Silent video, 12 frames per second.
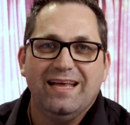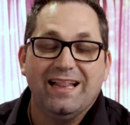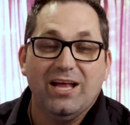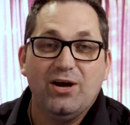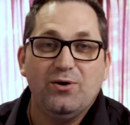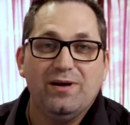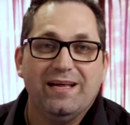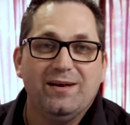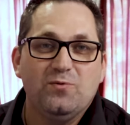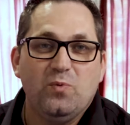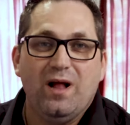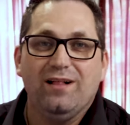Hello
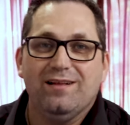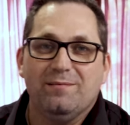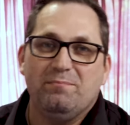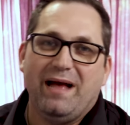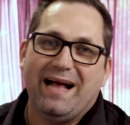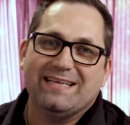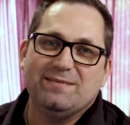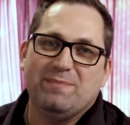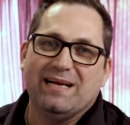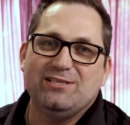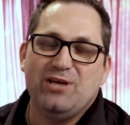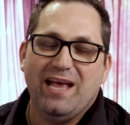and welcome back to
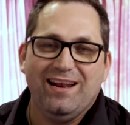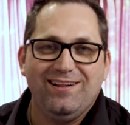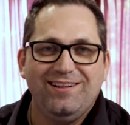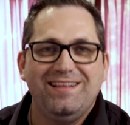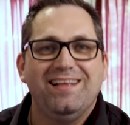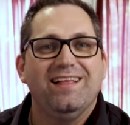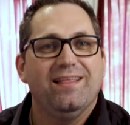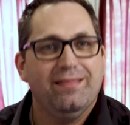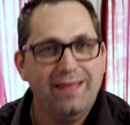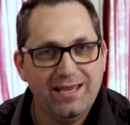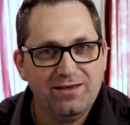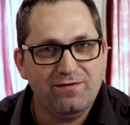my channel.
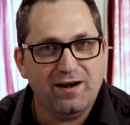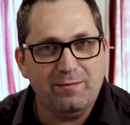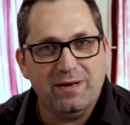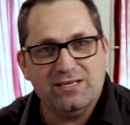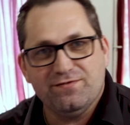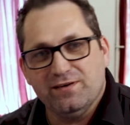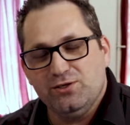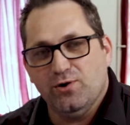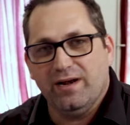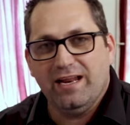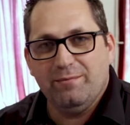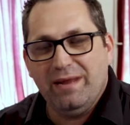Thank you very much for
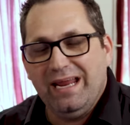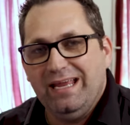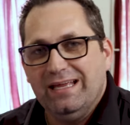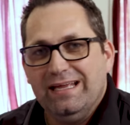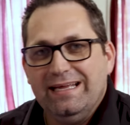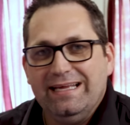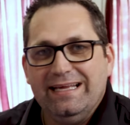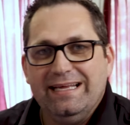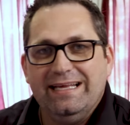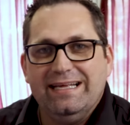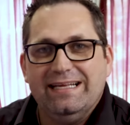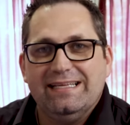joining me.
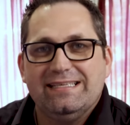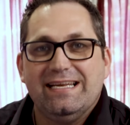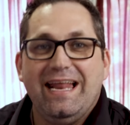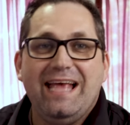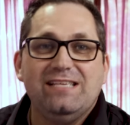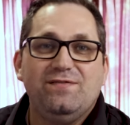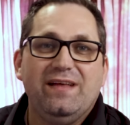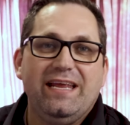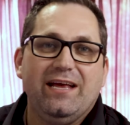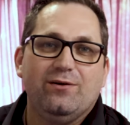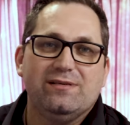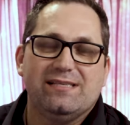Today's
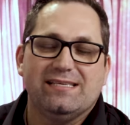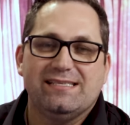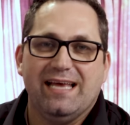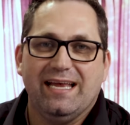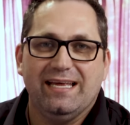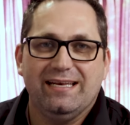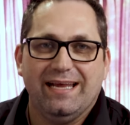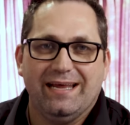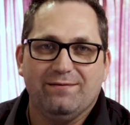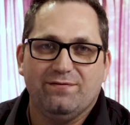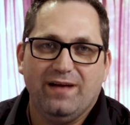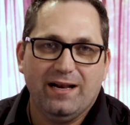video is the second
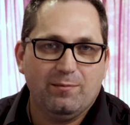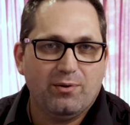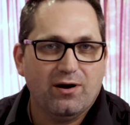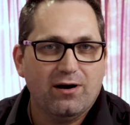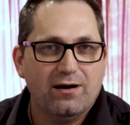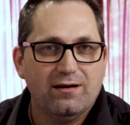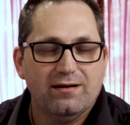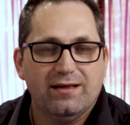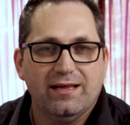and final part